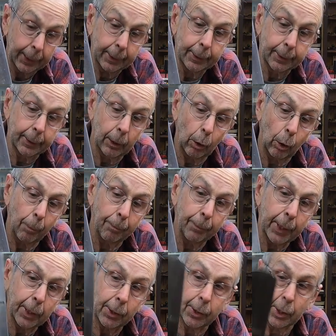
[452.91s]
So
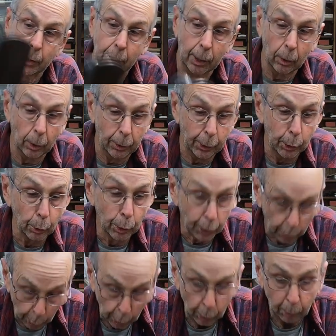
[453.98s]
it's just a good
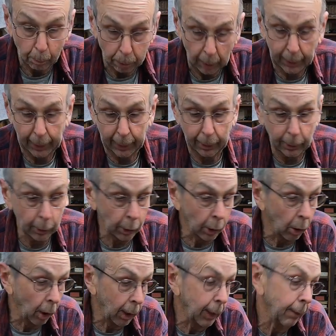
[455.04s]
user plane, you'd
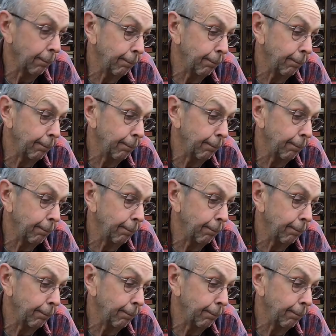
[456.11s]
call it,